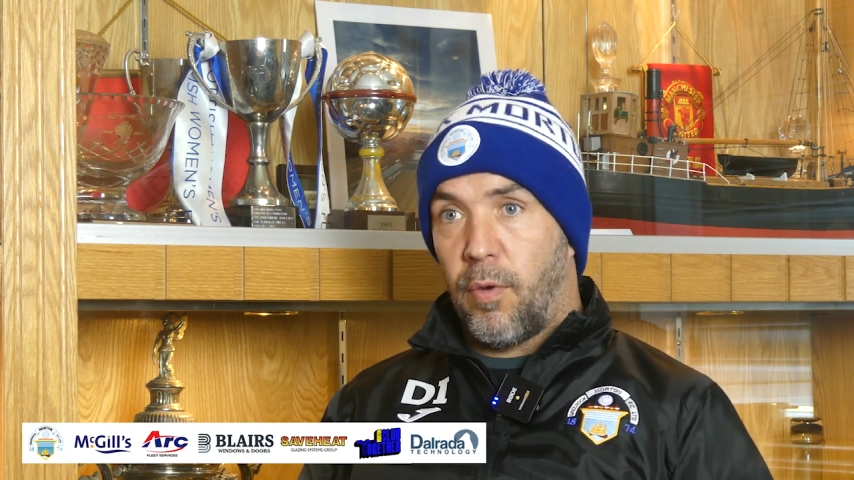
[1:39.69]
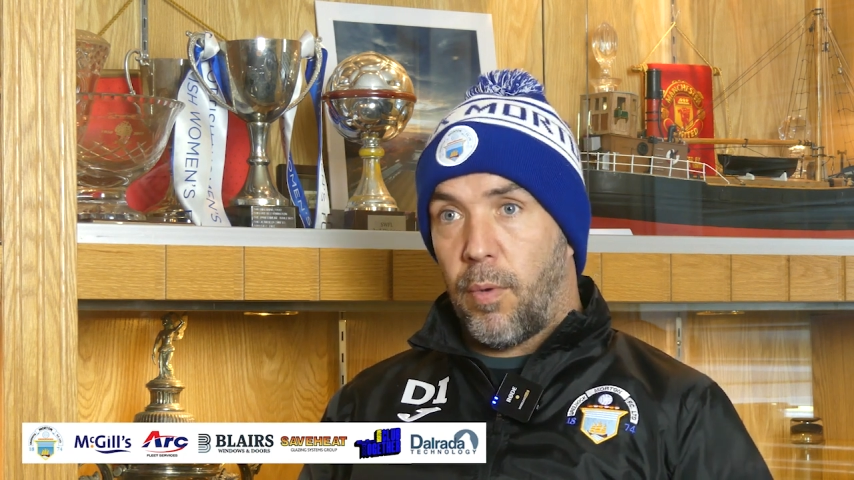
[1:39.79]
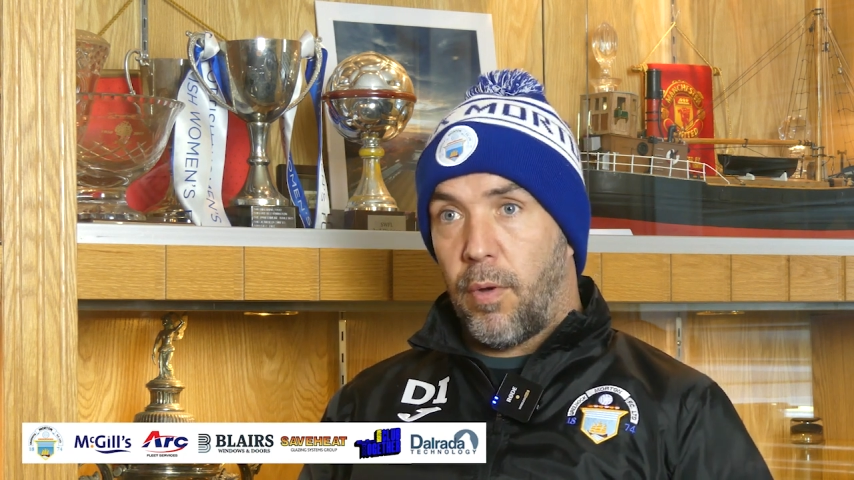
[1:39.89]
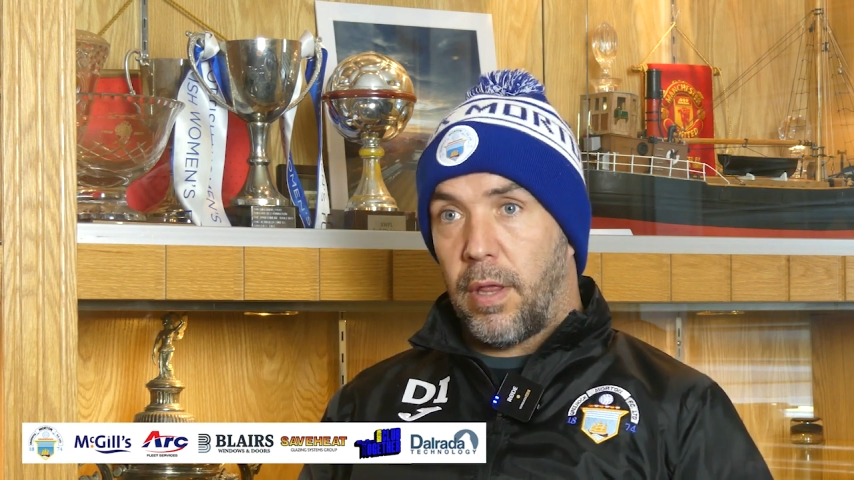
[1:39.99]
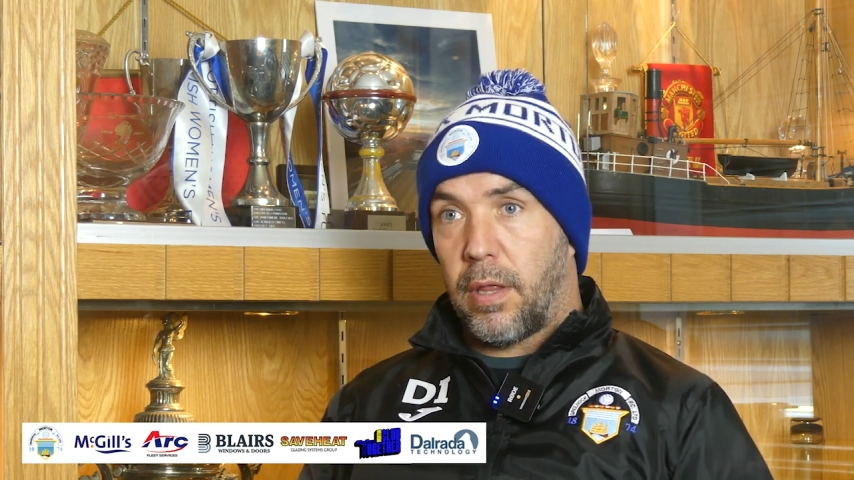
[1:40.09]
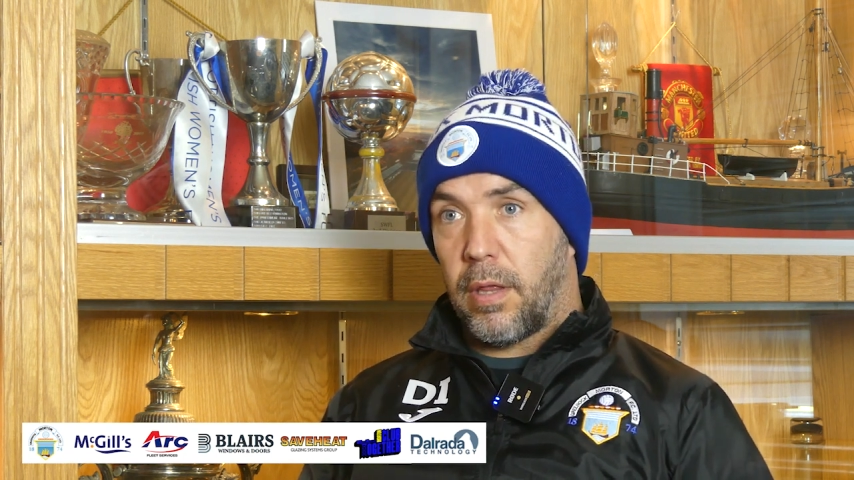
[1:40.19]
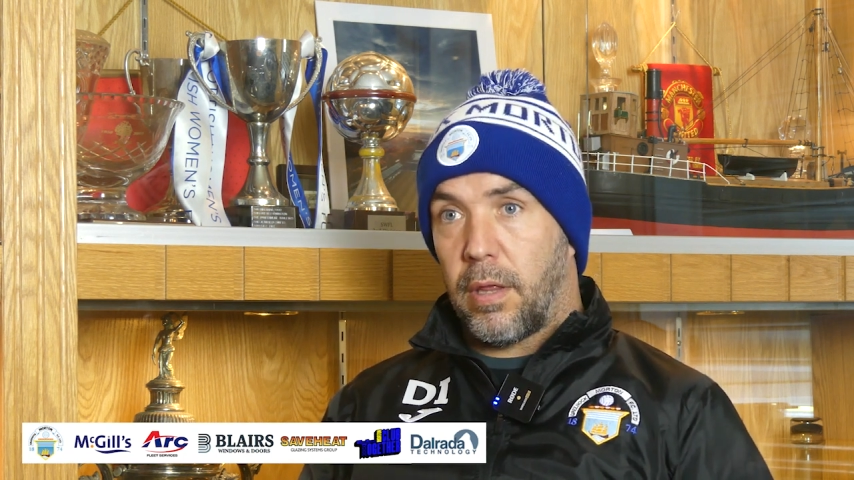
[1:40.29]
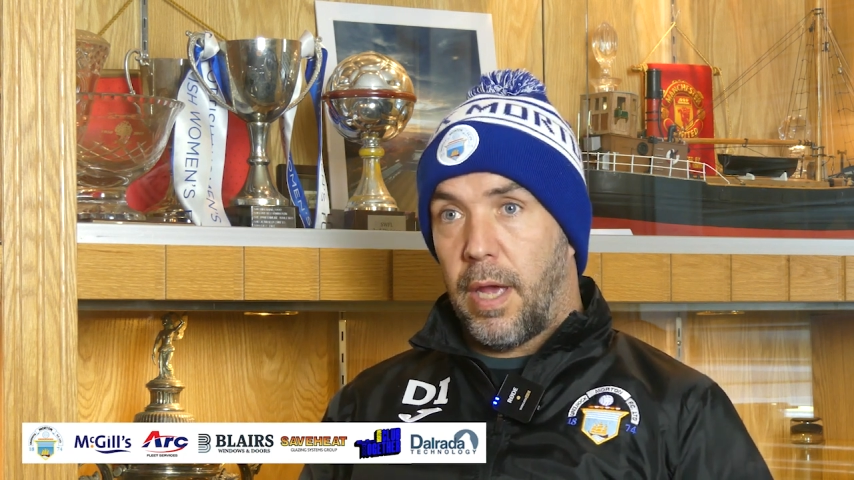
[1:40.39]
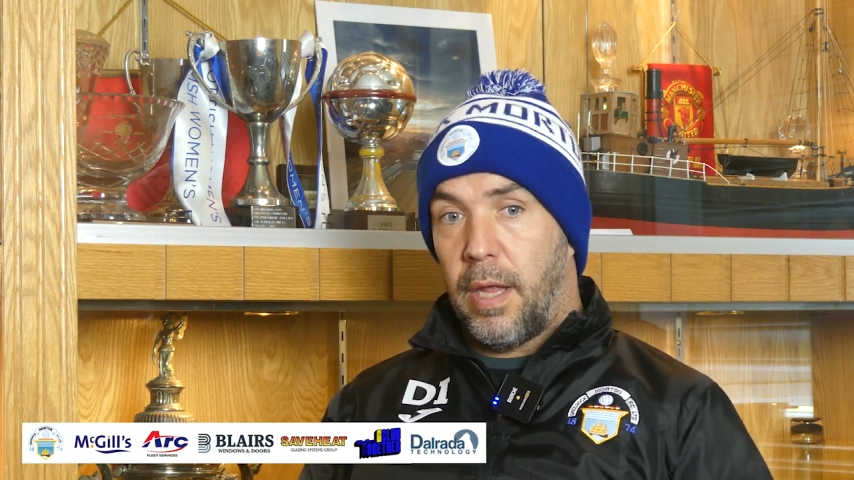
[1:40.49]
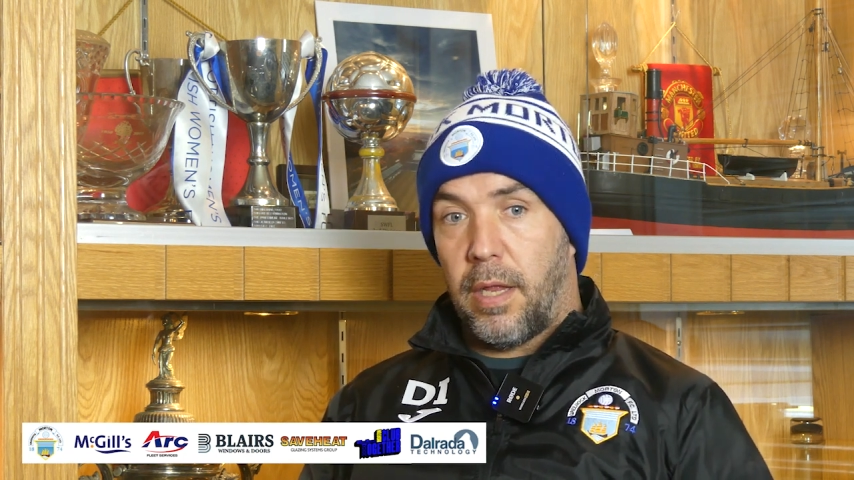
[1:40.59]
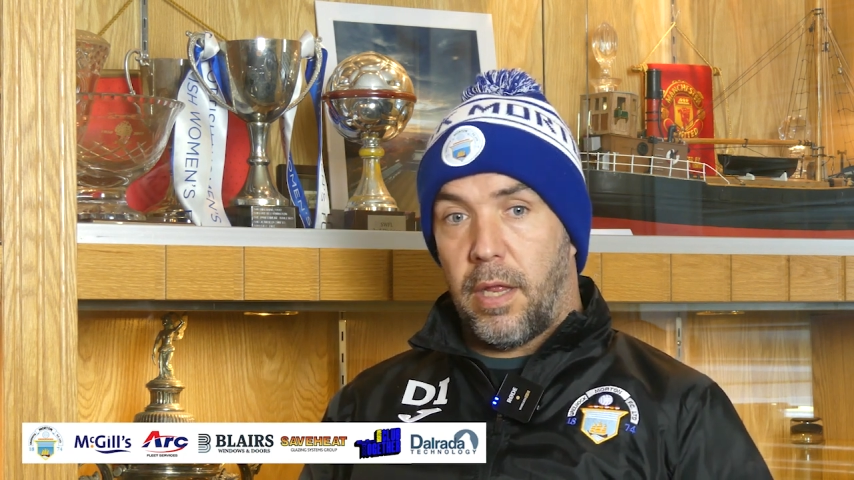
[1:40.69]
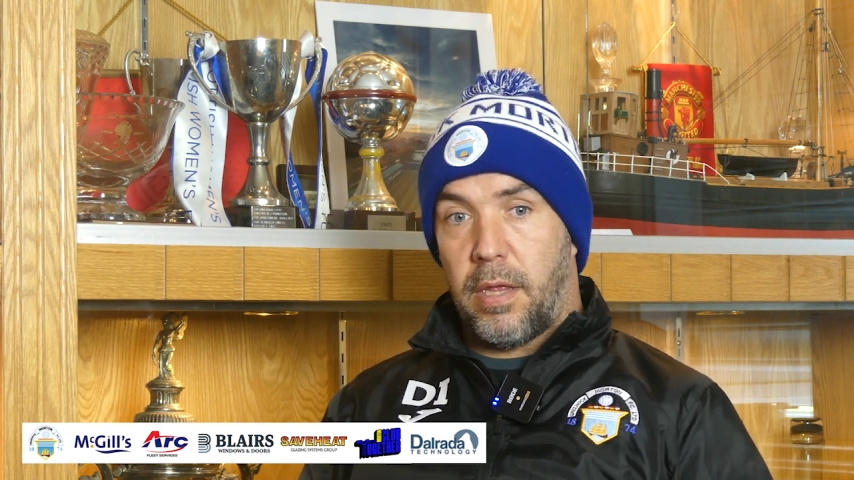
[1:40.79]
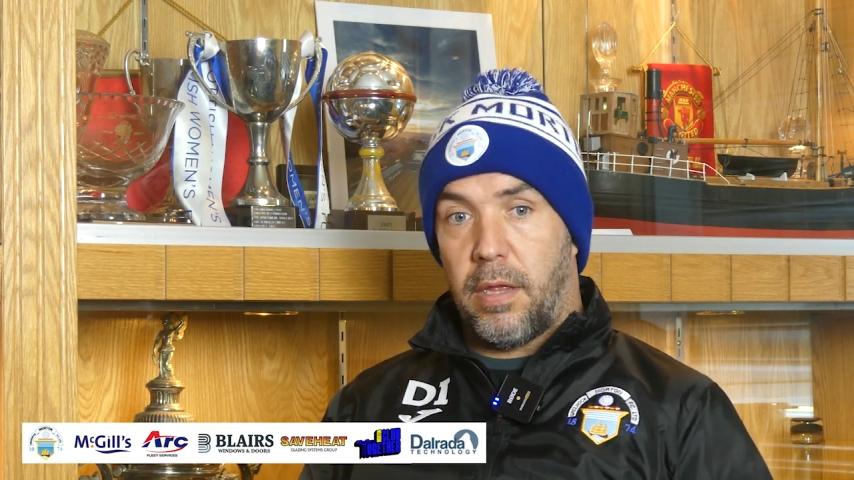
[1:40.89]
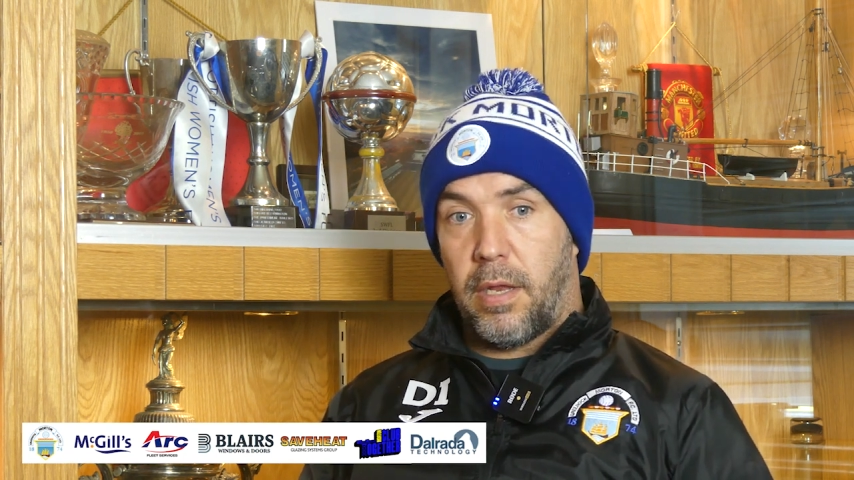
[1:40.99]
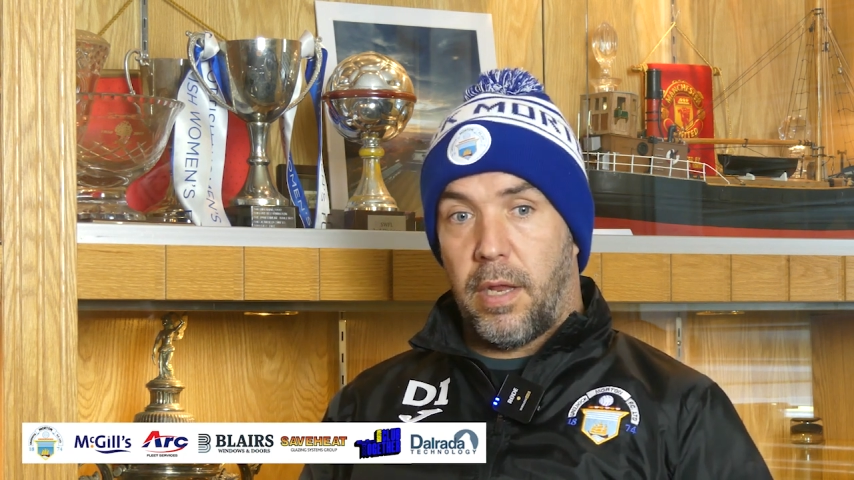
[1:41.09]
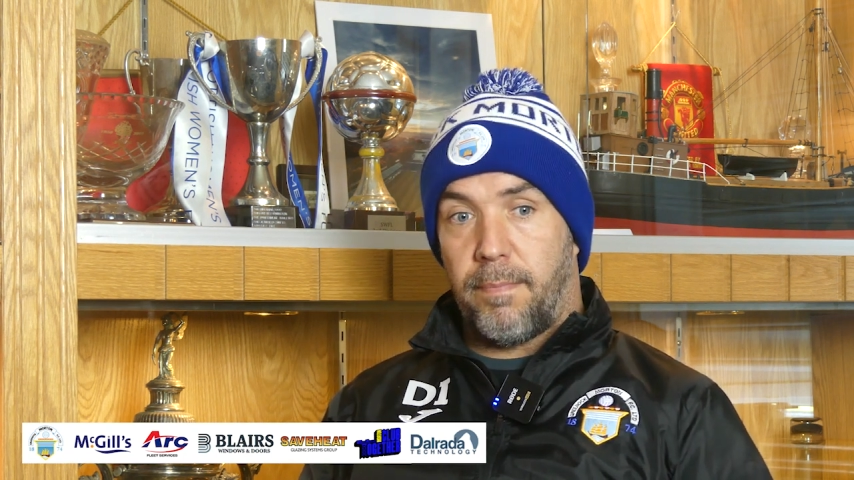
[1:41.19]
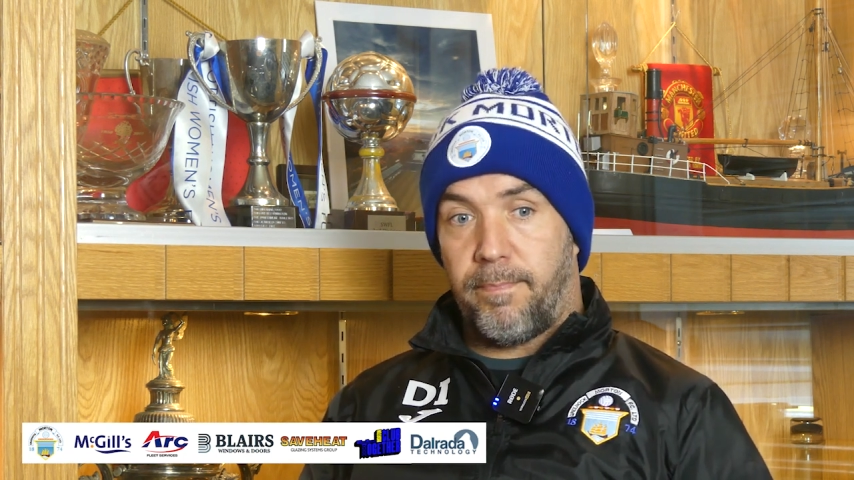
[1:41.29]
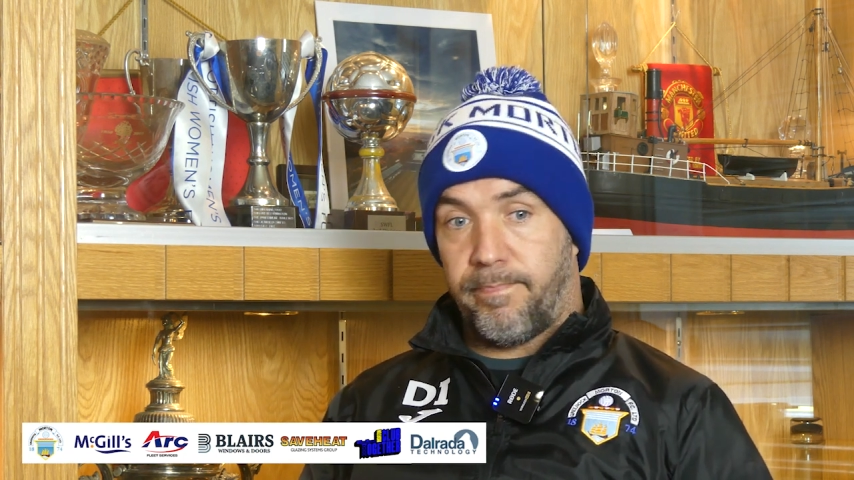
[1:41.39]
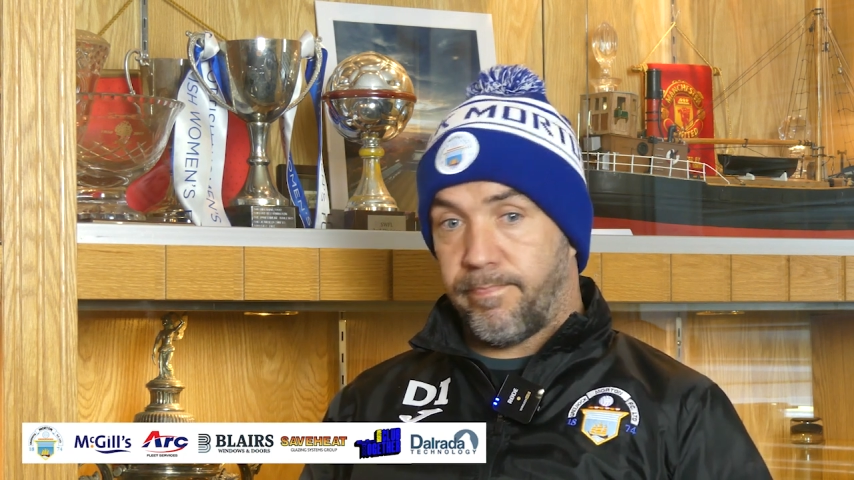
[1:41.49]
football at this end of the season, and